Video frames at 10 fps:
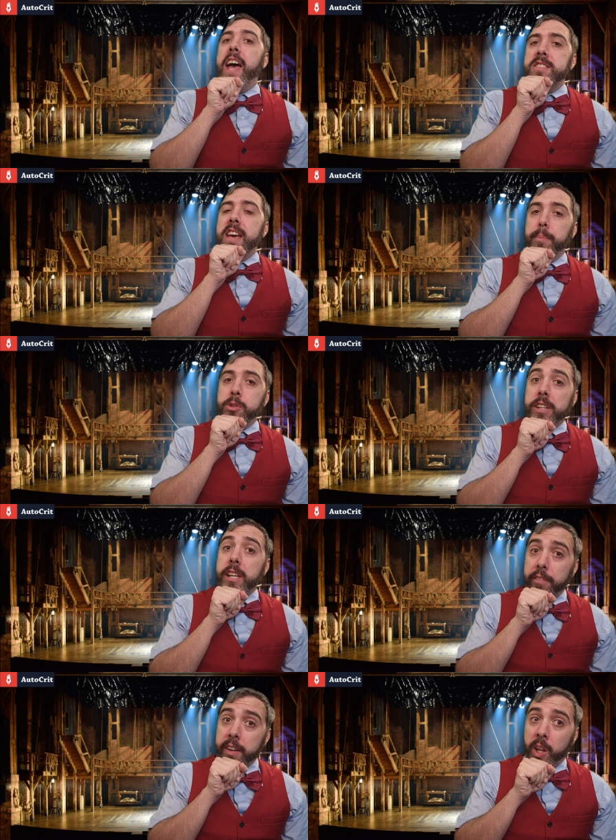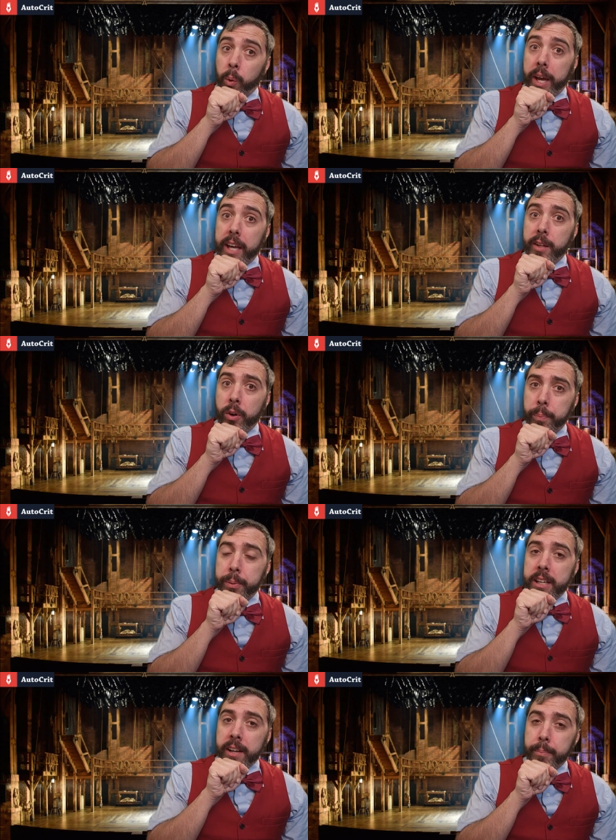Hence, Hamilton giving it away in the
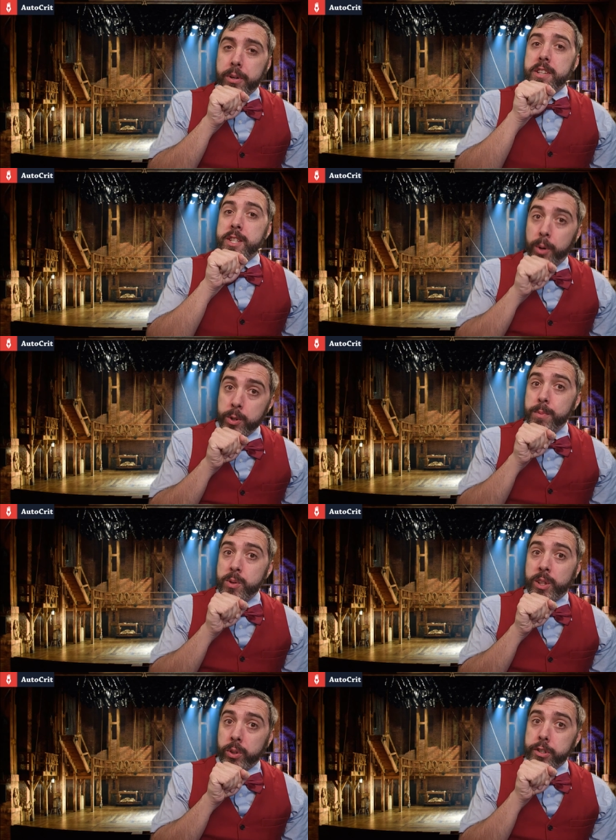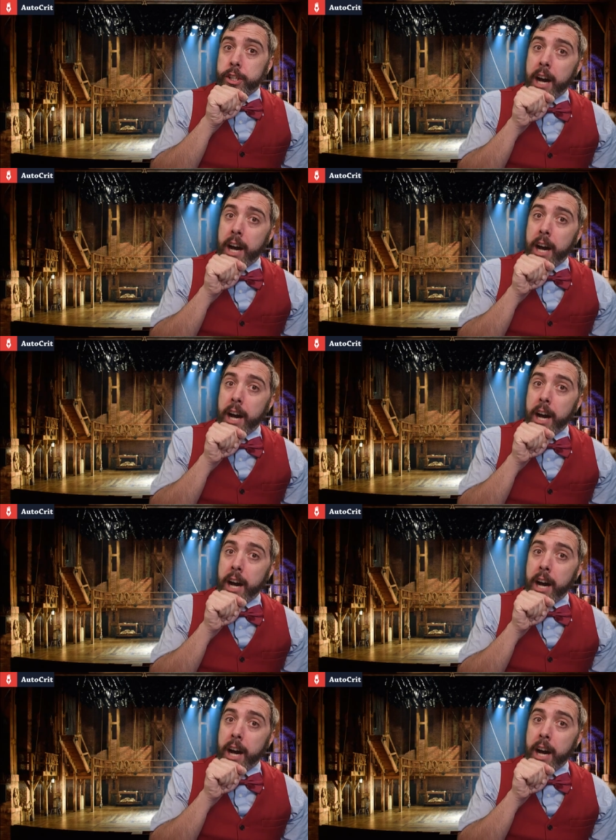opening number since most musicals are